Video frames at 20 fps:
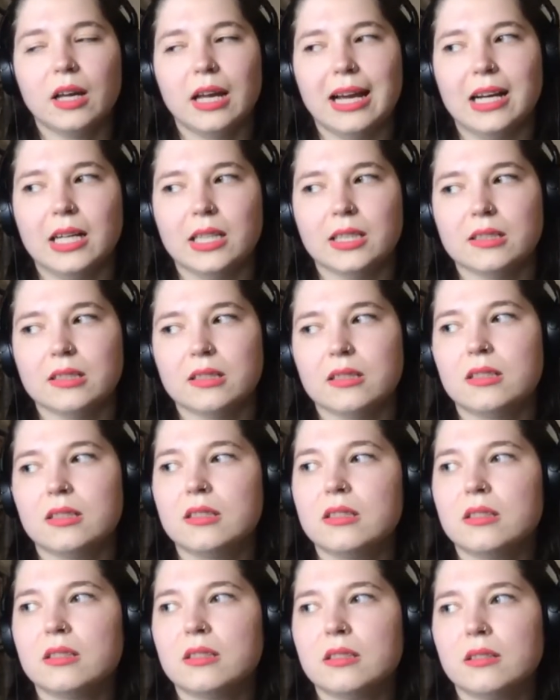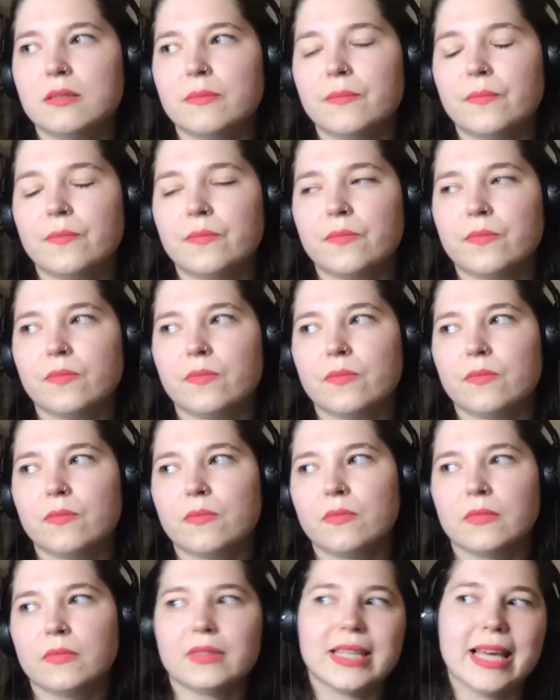And
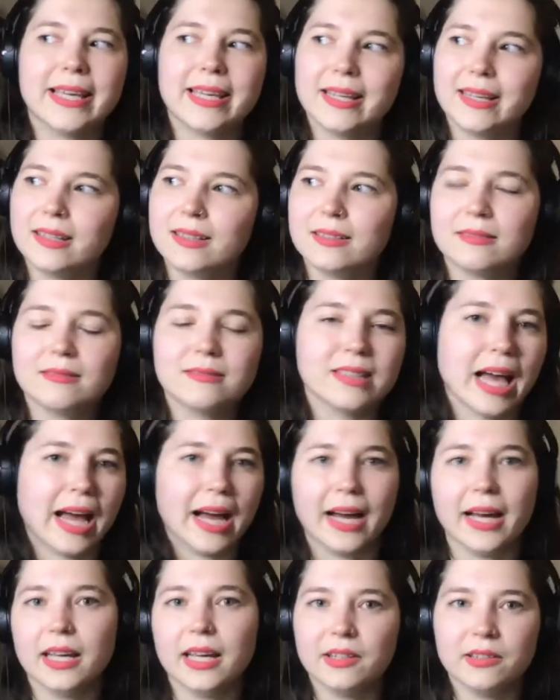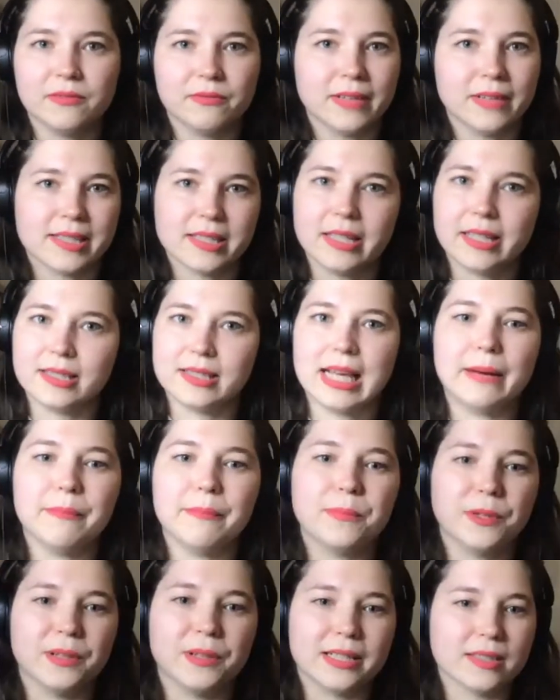taking CHI as an
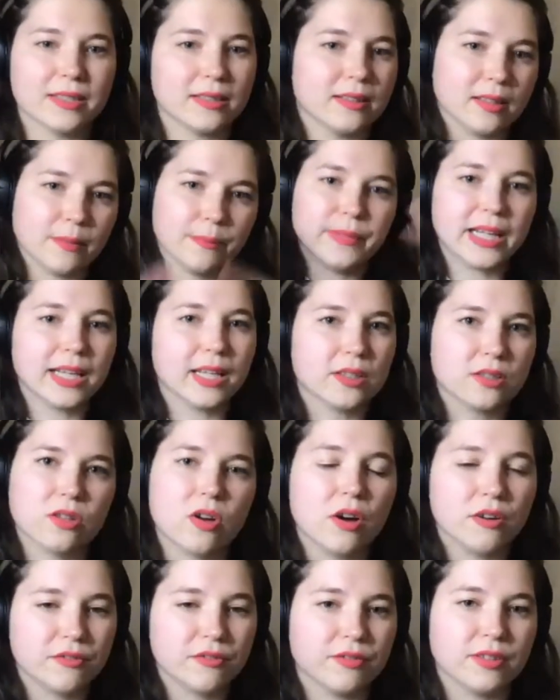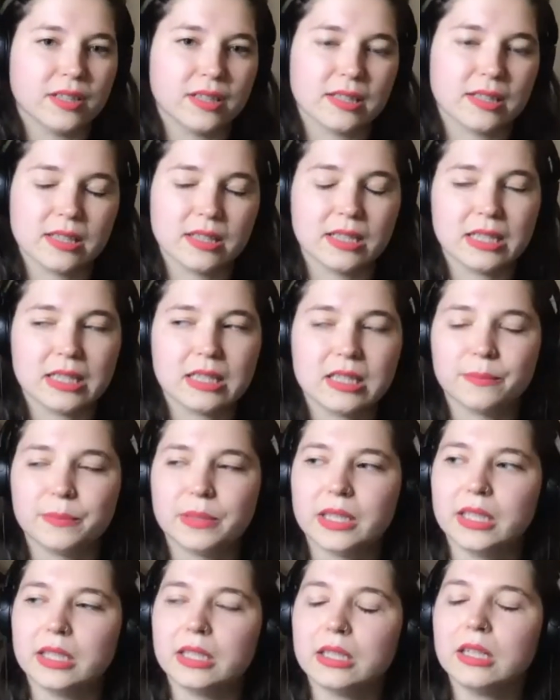example, as the biggest conference in the
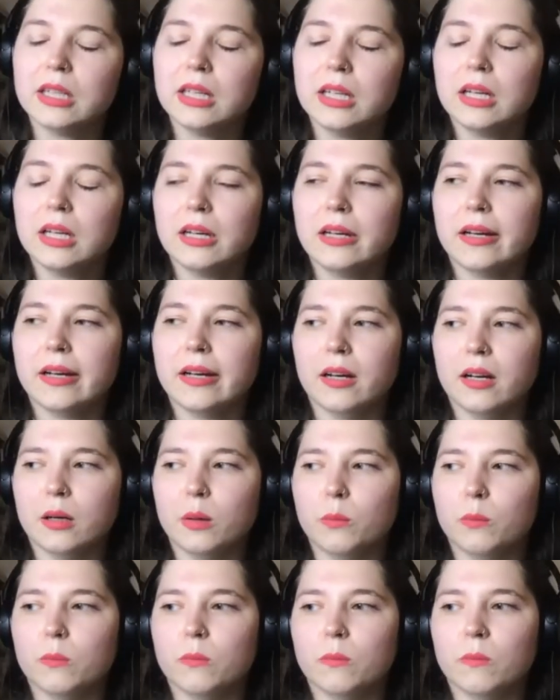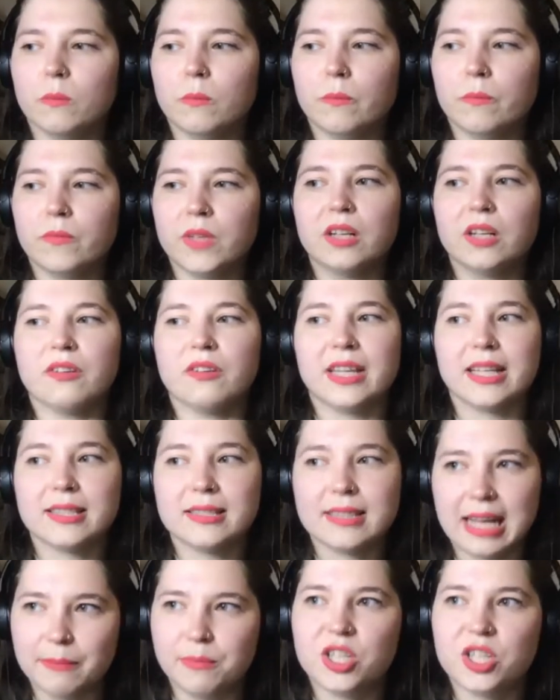discipline, um, you know, the
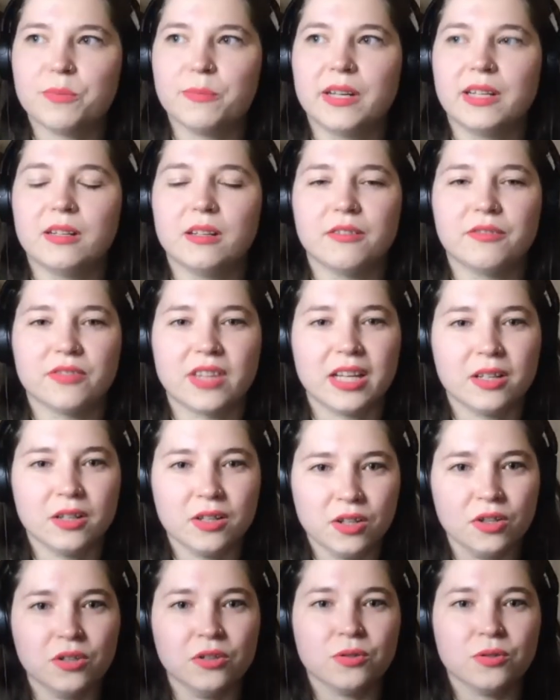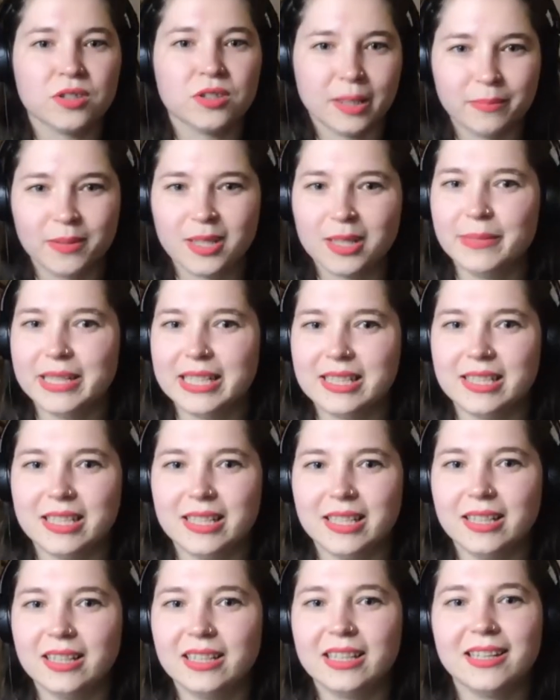establishment of that new
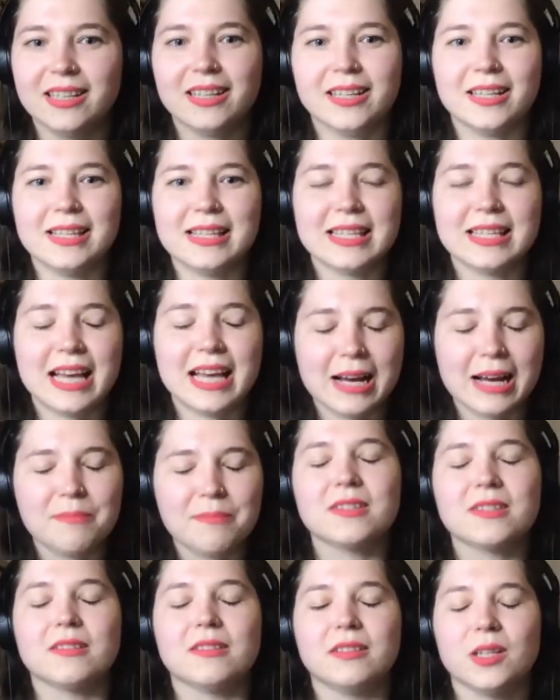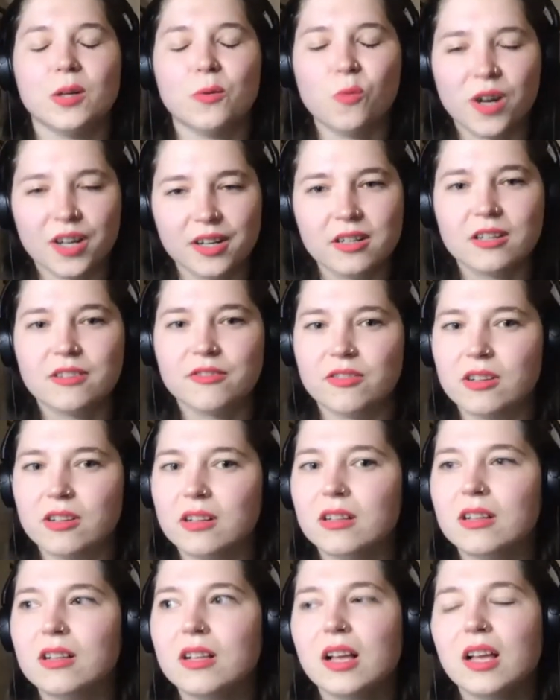subcommittee is absolutely
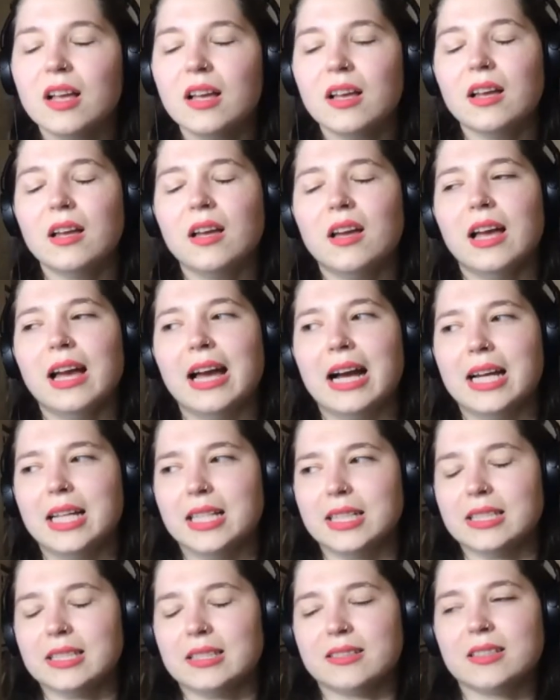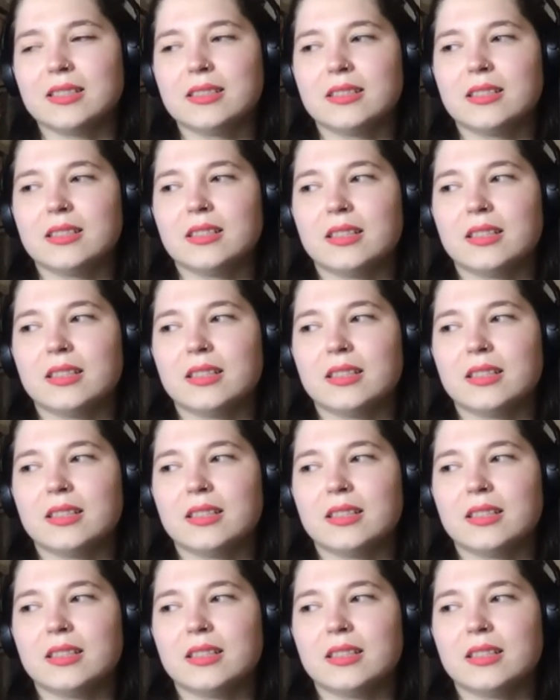wonderful and